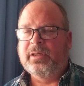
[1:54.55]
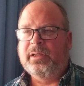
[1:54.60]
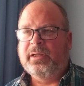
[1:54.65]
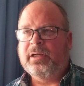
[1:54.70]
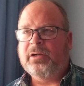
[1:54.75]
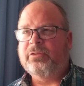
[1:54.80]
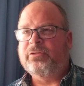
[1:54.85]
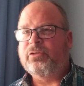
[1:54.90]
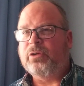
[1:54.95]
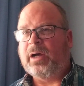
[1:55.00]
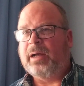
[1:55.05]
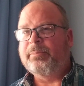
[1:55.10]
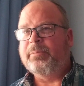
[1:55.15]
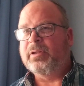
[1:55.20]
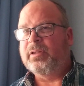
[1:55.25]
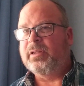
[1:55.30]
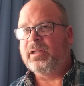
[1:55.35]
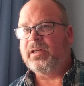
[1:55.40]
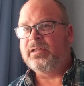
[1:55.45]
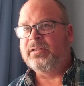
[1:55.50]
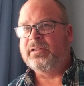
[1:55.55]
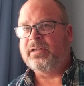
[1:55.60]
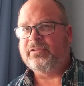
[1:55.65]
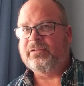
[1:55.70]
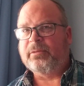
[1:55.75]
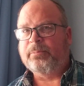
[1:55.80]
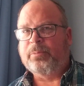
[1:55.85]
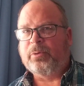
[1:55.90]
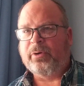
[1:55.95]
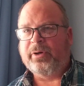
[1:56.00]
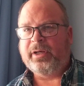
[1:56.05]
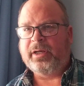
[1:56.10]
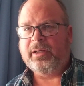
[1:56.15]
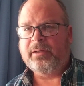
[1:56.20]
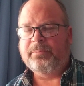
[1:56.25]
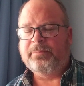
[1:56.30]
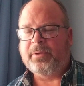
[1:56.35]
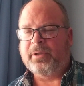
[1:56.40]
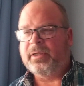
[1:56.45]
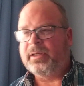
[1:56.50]
you know, so I'm a little
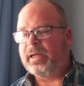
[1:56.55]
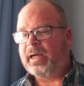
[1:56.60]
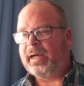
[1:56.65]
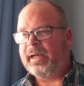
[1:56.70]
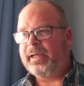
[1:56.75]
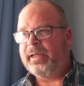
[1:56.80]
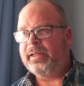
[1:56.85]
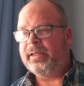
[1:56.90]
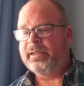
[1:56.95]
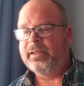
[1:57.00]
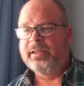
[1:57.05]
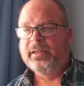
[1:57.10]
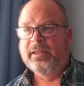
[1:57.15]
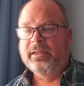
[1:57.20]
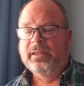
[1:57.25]
disappointed, but I